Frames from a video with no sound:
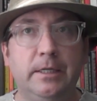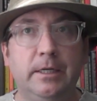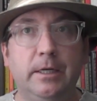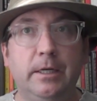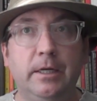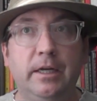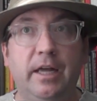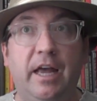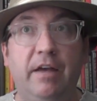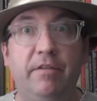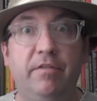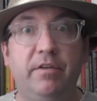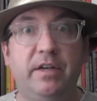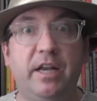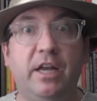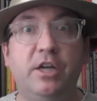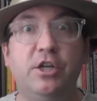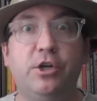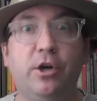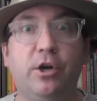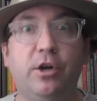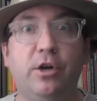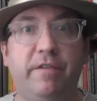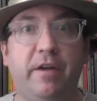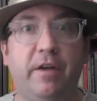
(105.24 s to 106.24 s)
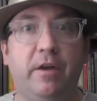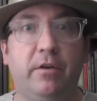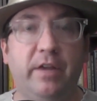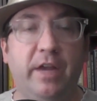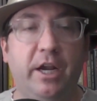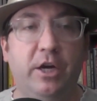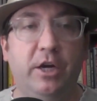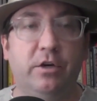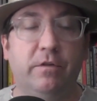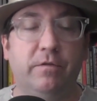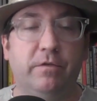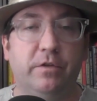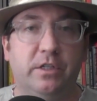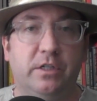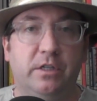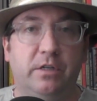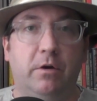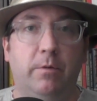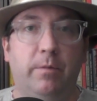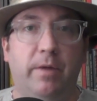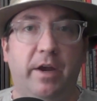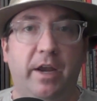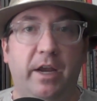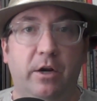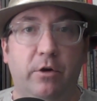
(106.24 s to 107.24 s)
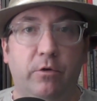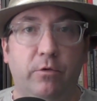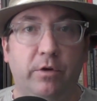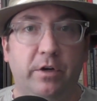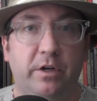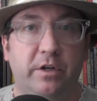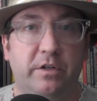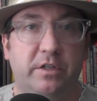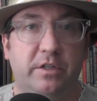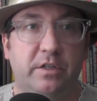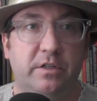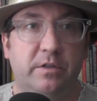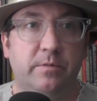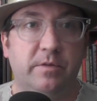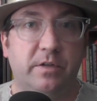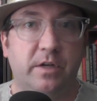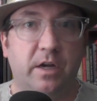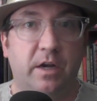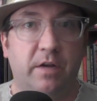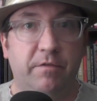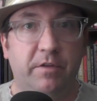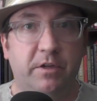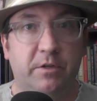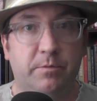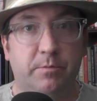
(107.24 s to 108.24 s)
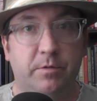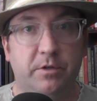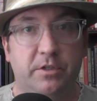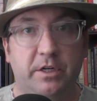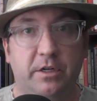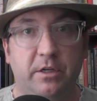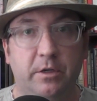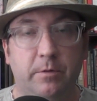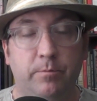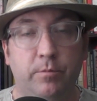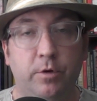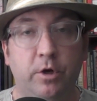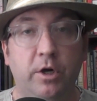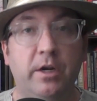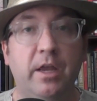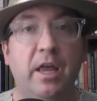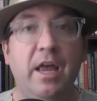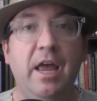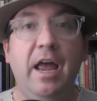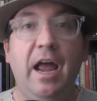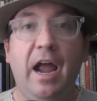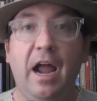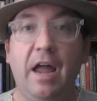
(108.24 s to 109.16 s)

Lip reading: evidentiary foundation for some of my criticisms of this particular book.